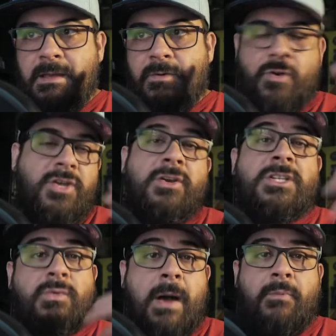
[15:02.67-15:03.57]
or you
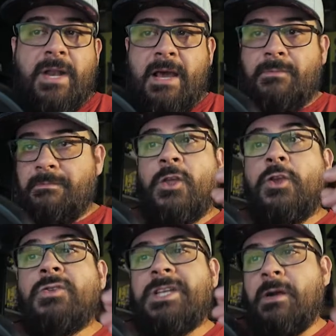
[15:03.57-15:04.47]
can swap one out
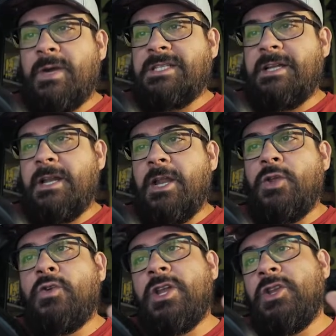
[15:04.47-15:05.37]
using a Resonant.
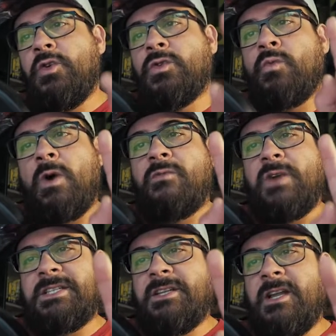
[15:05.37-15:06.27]
You can use one
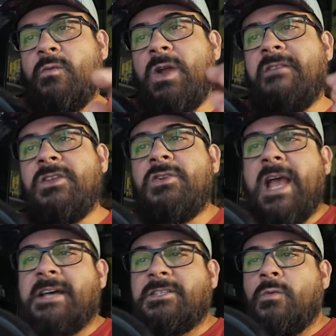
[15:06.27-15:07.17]
Resonant whenever you
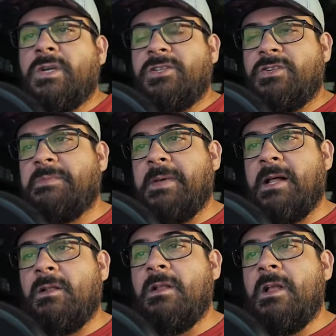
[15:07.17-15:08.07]
cast a wizard
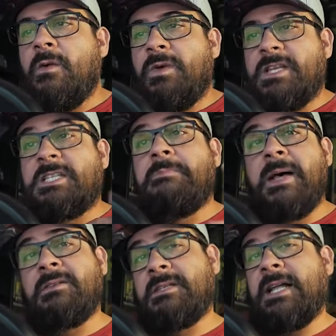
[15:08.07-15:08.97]
spell with a
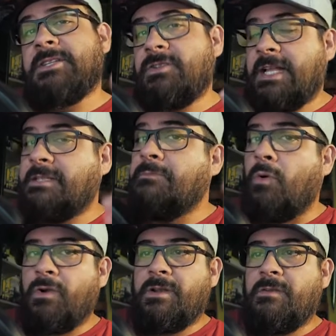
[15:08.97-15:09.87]
spell slot. So that's
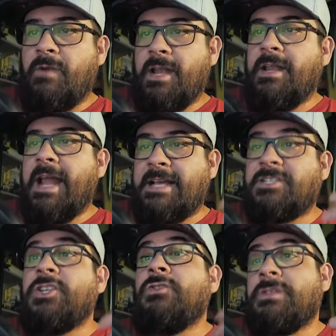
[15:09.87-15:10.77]
important, right? It has
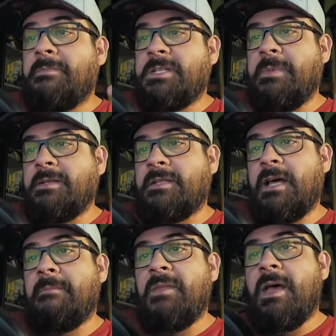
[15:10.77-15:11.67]
to use up a spell
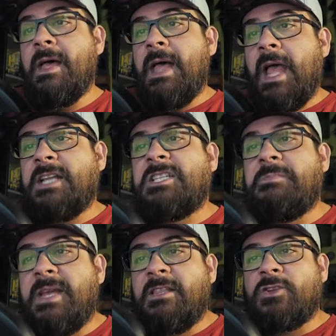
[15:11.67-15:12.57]
slot. And
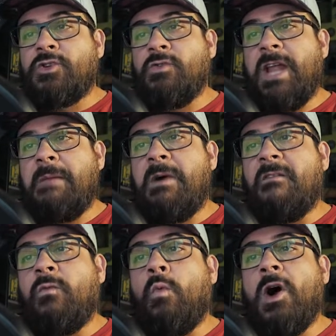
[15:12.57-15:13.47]
speak the true name
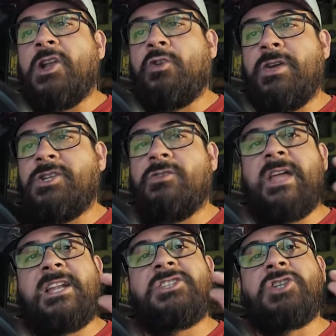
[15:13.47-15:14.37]
of one creature
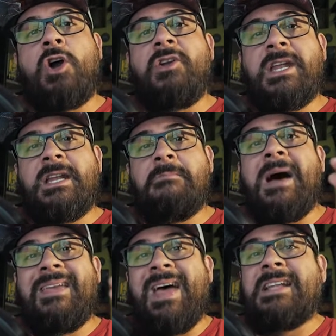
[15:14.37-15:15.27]
that is targeted
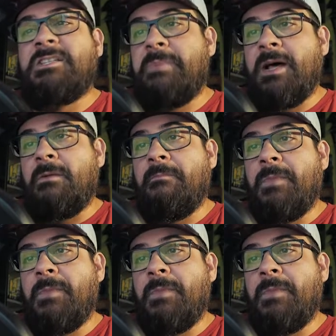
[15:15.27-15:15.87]
by that spell.